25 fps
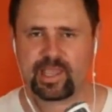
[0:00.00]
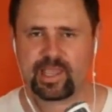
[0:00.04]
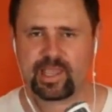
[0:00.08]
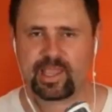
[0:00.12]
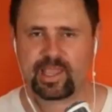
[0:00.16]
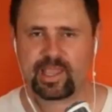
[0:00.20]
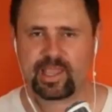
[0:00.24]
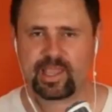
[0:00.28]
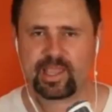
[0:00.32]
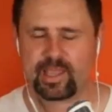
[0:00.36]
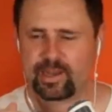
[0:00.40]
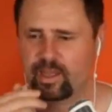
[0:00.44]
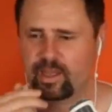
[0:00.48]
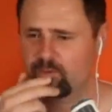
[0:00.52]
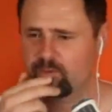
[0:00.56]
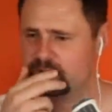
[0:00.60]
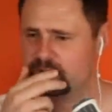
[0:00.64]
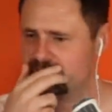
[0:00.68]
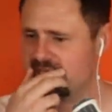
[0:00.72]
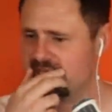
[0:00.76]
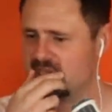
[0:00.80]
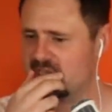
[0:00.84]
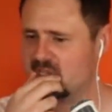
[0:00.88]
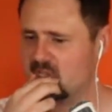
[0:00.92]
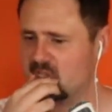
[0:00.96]
And I was like,
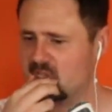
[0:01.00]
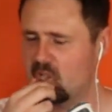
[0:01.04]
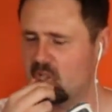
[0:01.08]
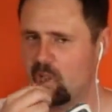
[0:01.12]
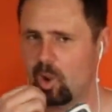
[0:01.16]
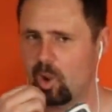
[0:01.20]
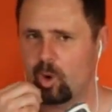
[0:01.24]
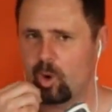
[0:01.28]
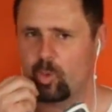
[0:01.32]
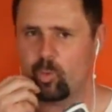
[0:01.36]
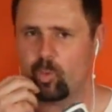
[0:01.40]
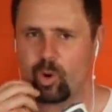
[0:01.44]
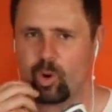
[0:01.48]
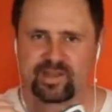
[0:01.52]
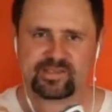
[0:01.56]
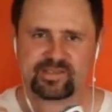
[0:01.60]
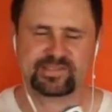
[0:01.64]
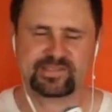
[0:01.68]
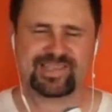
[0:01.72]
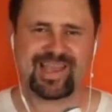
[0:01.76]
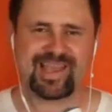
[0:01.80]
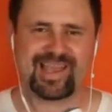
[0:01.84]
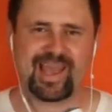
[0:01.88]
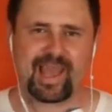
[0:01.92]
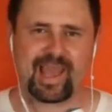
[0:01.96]
what is
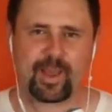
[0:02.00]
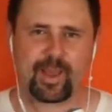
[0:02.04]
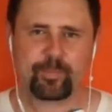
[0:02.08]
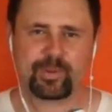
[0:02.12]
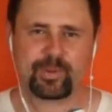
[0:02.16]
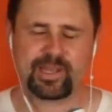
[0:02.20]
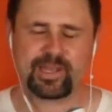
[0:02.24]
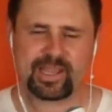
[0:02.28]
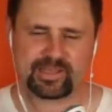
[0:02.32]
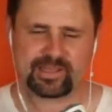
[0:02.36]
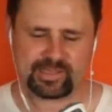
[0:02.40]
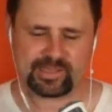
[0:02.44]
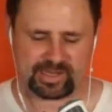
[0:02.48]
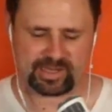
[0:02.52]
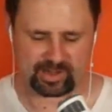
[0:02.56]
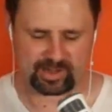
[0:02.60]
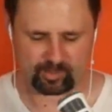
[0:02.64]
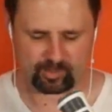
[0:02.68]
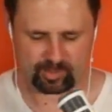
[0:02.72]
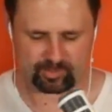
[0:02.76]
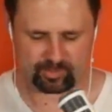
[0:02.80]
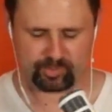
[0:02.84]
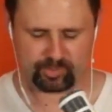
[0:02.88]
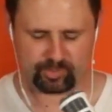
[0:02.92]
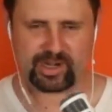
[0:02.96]
happening? And then at one
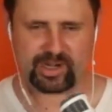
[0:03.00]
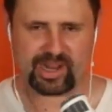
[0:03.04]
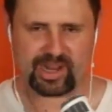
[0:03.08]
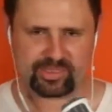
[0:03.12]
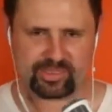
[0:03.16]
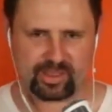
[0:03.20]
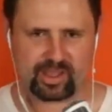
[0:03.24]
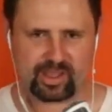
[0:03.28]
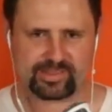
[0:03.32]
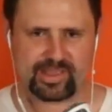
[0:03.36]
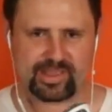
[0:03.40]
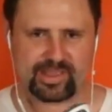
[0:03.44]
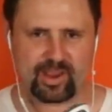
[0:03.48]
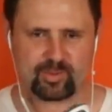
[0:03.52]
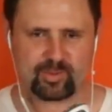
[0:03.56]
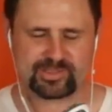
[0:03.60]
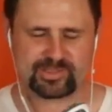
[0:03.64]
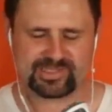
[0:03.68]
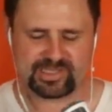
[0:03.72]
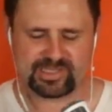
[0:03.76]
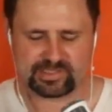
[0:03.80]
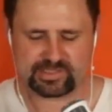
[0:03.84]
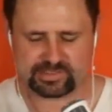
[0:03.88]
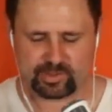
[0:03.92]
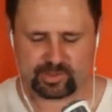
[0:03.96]
point I thought that was it.
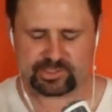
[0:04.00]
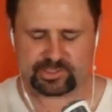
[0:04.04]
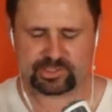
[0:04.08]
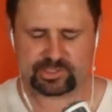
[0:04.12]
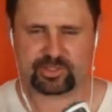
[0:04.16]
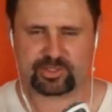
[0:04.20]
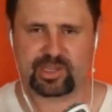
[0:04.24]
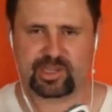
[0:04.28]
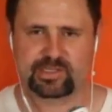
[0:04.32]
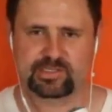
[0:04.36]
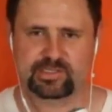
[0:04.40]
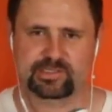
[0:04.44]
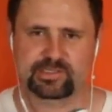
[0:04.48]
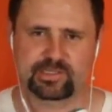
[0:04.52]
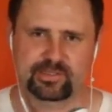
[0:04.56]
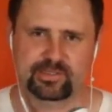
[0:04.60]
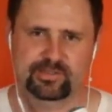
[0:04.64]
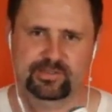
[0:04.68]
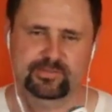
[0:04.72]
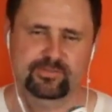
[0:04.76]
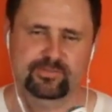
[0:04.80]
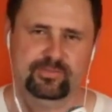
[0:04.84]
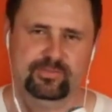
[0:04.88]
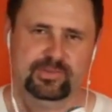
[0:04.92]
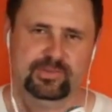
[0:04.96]
So I tried to
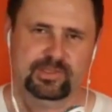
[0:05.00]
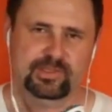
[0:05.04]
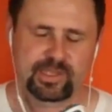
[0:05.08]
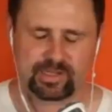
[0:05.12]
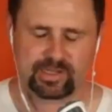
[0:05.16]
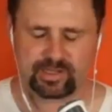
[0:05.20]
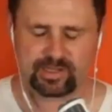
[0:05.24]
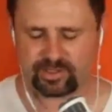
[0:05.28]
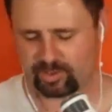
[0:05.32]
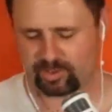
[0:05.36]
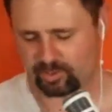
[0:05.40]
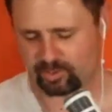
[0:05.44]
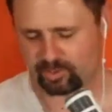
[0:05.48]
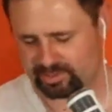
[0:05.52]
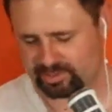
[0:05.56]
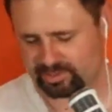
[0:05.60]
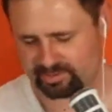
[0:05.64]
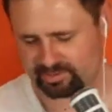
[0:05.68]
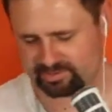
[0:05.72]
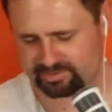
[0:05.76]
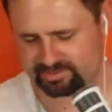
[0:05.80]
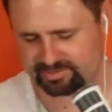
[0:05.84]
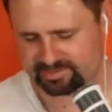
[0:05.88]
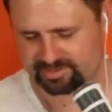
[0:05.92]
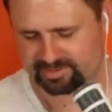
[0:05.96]
kind of hold it
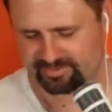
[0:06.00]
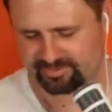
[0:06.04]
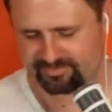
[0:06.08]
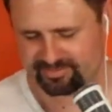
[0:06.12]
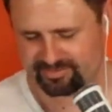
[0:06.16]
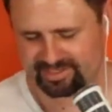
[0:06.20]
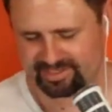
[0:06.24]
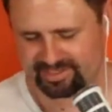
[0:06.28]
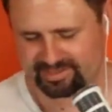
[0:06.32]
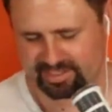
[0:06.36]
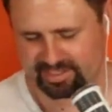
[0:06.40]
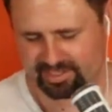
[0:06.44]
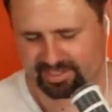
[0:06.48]
and stuff like that.